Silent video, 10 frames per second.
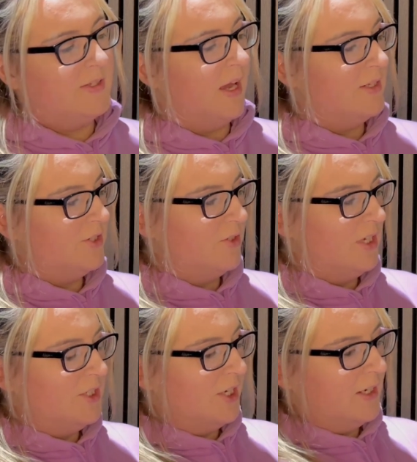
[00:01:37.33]

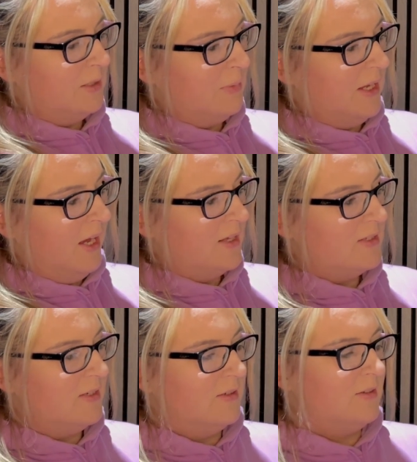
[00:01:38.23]
tandoori chicken
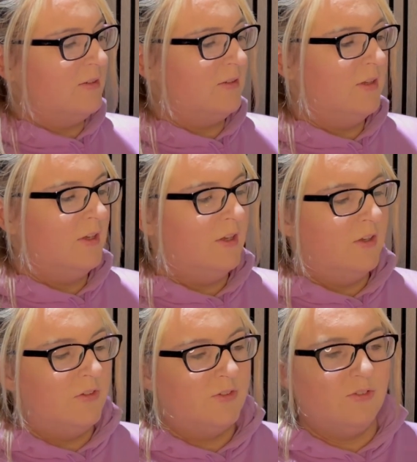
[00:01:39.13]
baguettes.
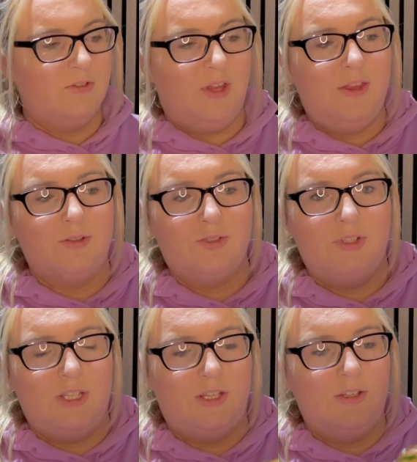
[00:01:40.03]
So that looks
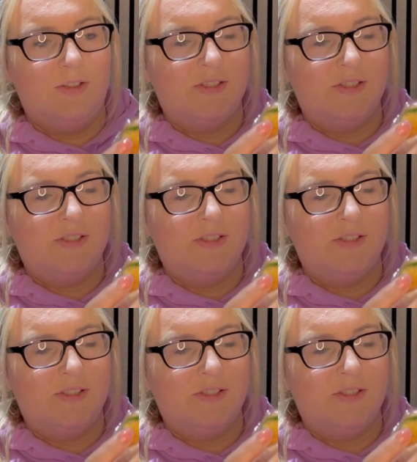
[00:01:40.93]
really good.